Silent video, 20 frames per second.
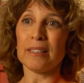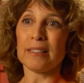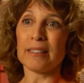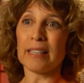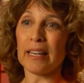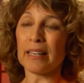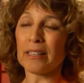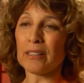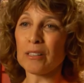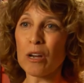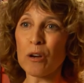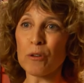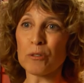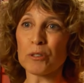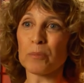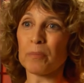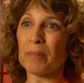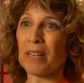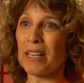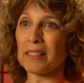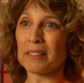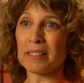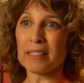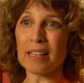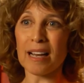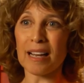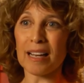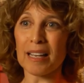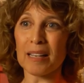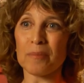take notes, be on
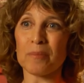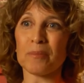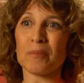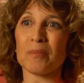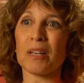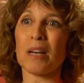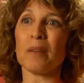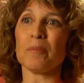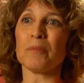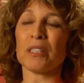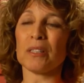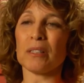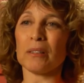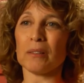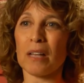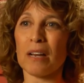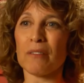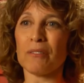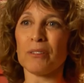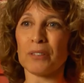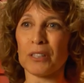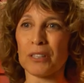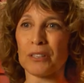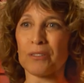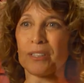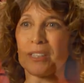time, come to the level that you